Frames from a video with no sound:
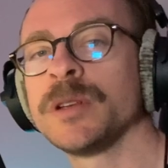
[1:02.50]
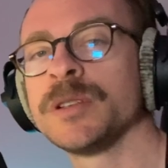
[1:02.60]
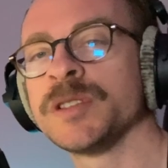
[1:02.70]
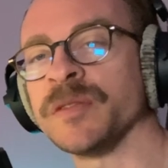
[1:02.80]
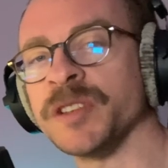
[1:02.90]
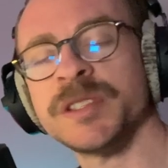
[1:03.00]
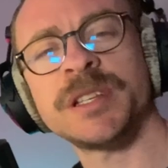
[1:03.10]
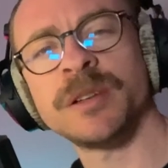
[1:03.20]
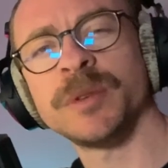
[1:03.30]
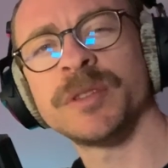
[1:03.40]
So first thing I
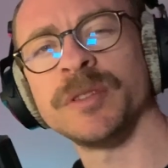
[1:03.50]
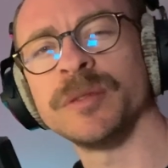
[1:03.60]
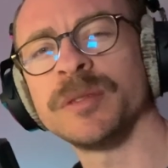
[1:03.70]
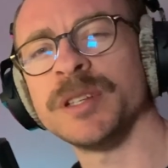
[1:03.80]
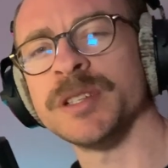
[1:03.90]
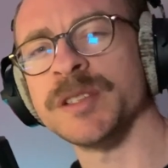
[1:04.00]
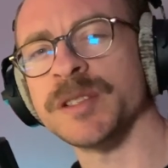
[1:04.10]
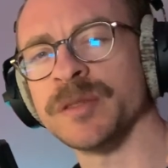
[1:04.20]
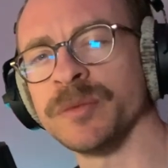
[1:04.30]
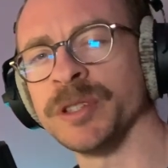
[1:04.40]
want to do is
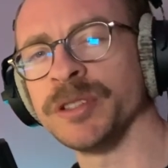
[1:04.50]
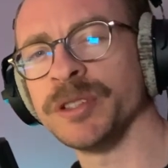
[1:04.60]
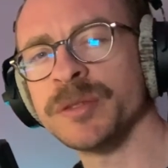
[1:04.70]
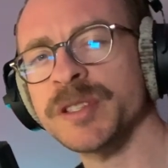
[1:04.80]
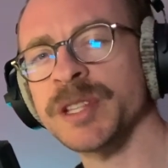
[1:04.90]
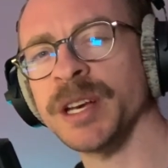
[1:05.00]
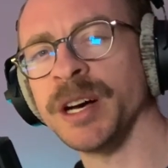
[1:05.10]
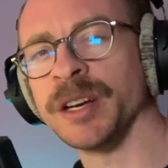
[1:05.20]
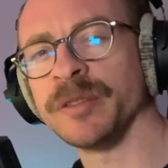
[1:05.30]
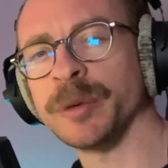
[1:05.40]
reduce the
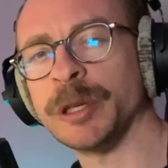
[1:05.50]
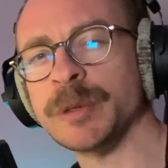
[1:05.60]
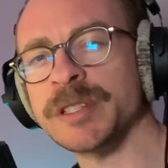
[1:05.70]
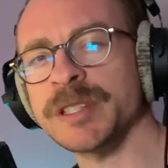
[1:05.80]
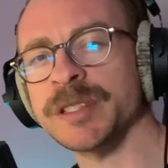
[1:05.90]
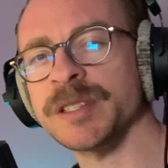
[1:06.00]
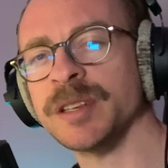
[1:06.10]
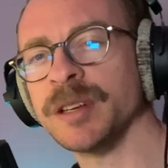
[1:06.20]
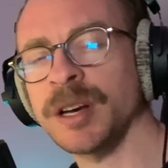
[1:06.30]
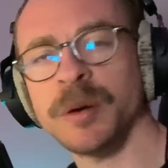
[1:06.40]
high frequencies.
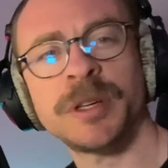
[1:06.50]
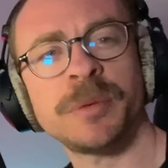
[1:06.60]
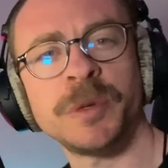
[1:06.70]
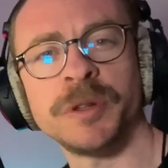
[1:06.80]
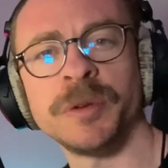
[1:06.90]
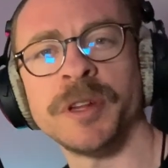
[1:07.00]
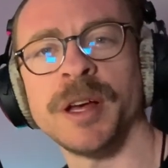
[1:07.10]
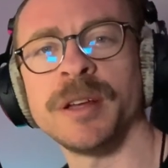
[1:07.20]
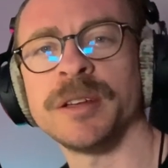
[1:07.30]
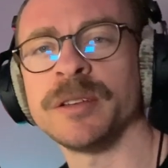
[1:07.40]
How can we do that
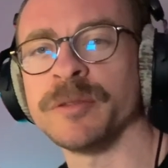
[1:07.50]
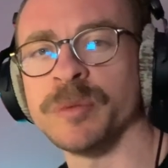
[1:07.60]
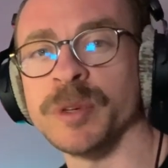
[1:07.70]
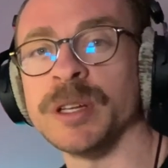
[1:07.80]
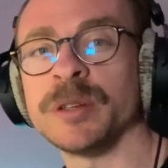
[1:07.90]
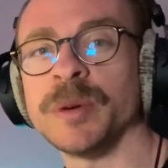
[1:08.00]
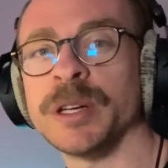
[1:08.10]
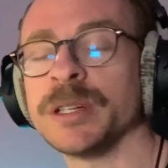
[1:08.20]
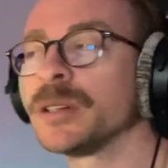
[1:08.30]
really quick?